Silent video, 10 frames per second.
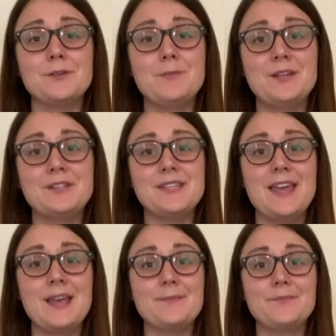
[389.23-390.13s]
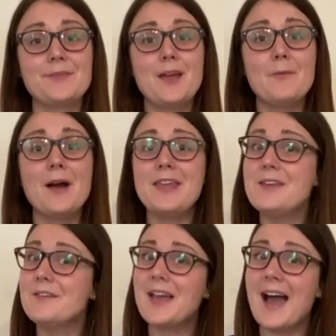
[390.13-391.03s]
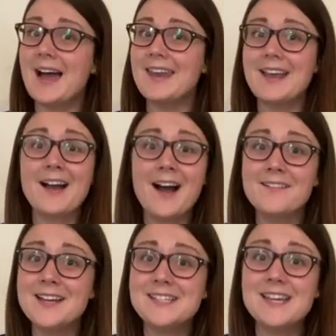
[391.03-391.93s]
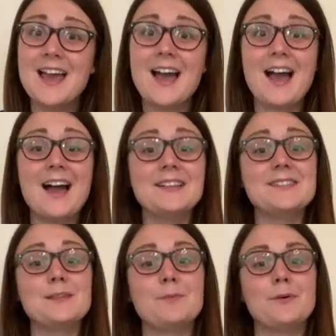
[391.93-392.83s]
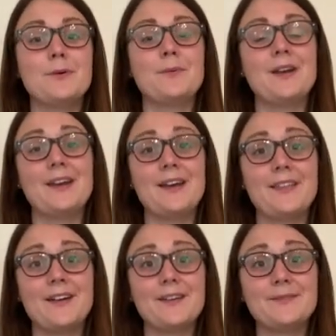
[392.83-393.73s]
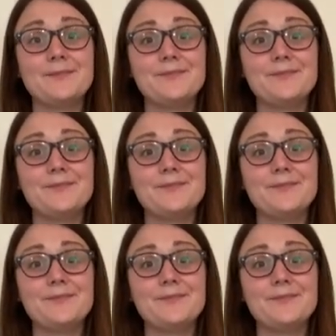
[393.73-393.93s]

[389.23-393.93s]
community, where you can encourage and support one another.